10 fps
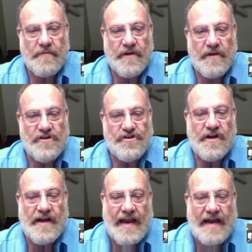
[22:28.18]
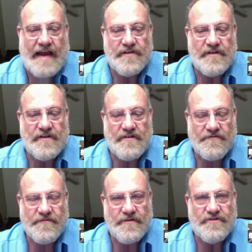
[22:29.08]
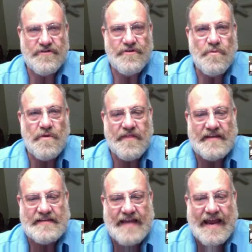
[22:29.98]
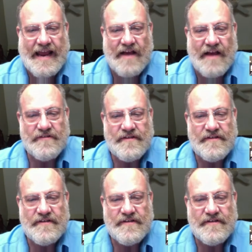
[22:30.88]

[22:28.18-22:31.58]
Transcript: Because you're going to have to do one of these hangouts